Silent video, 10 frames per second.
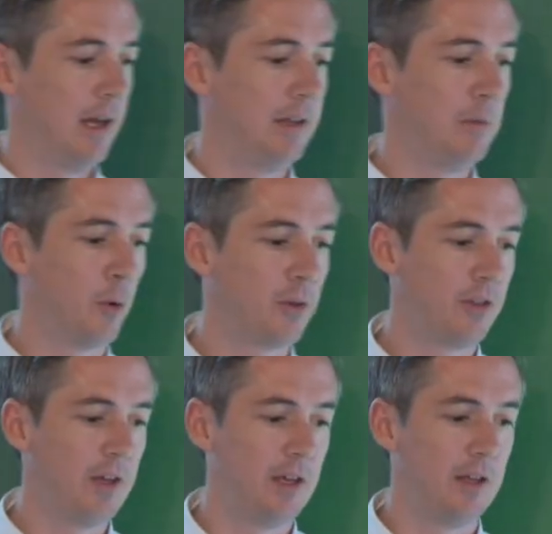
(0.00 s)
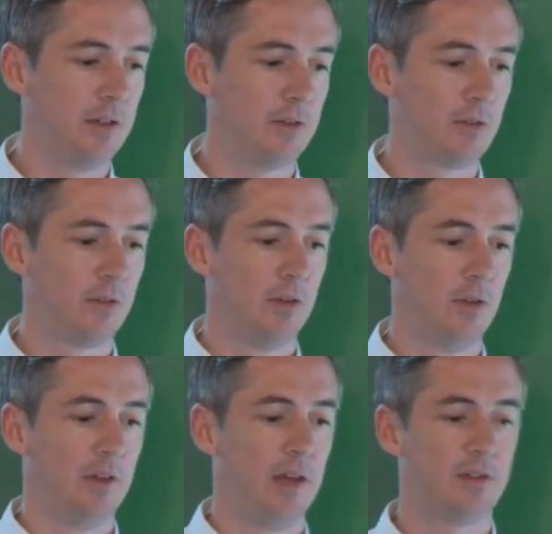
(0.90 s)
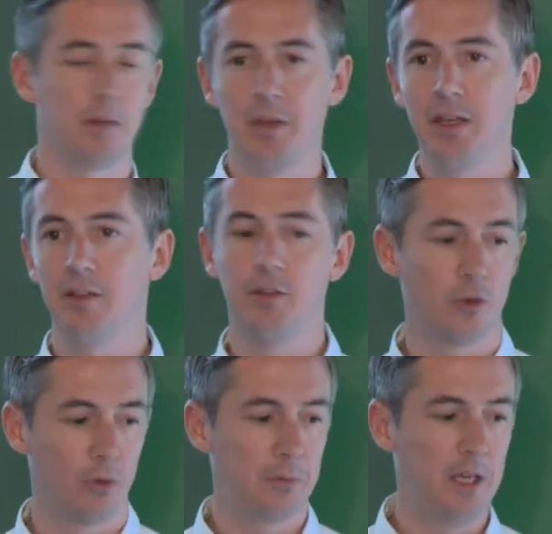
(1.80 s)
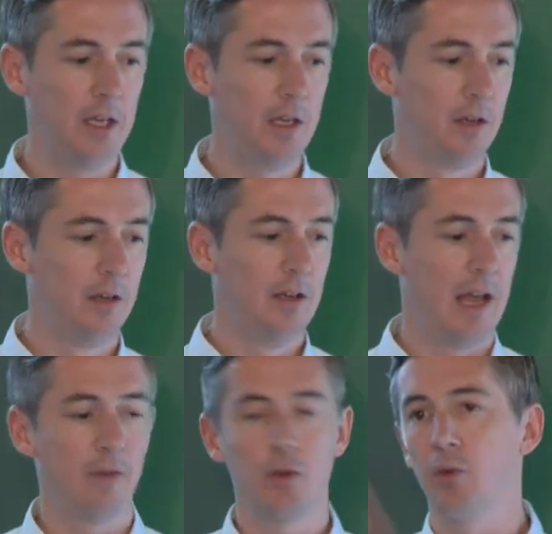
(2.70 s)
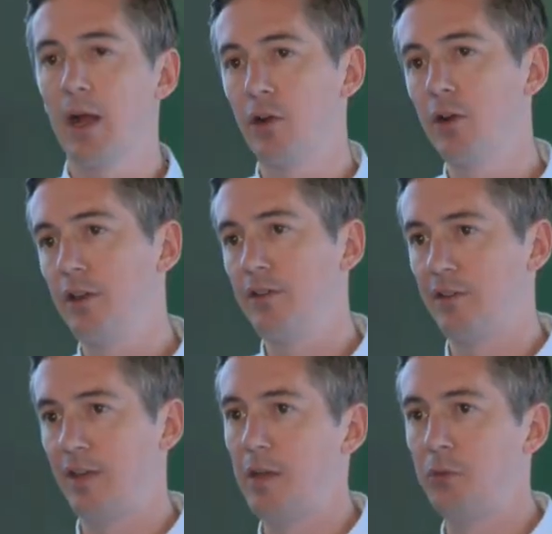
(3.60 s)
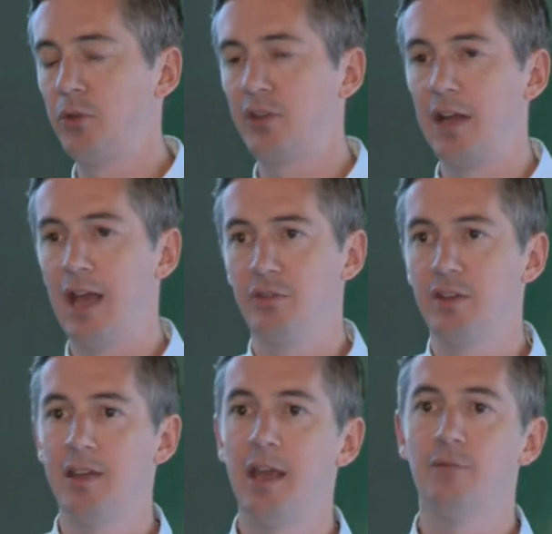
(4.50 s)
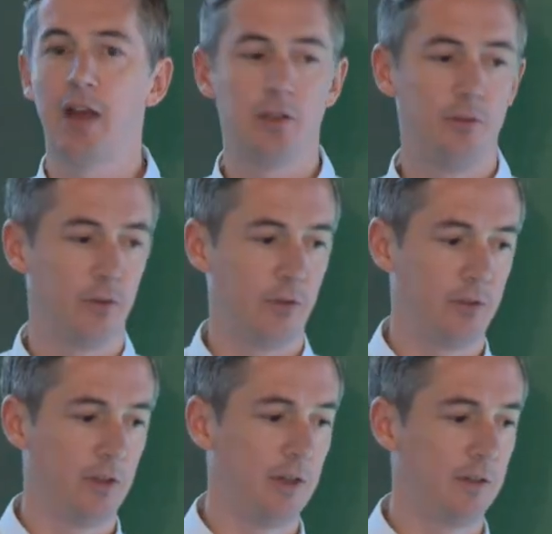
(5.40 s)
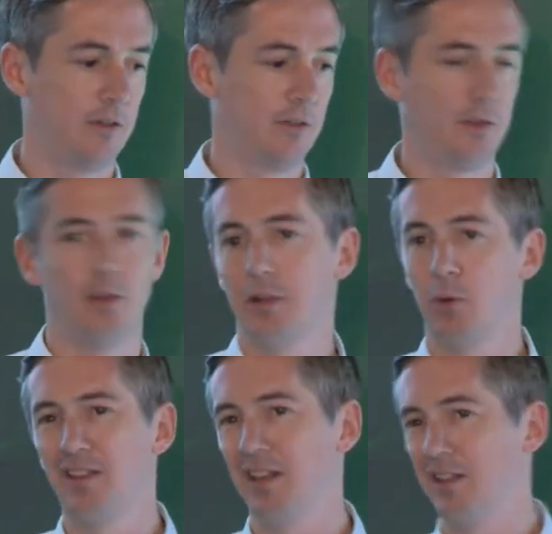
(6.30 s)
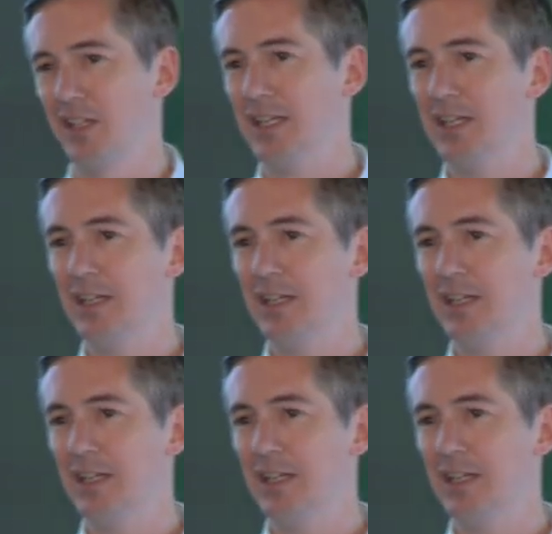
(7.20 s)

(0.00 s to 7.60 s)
And the important thing is, if something is in the group key, every record in this table is gonna have the same value for those things. So that's why I said like,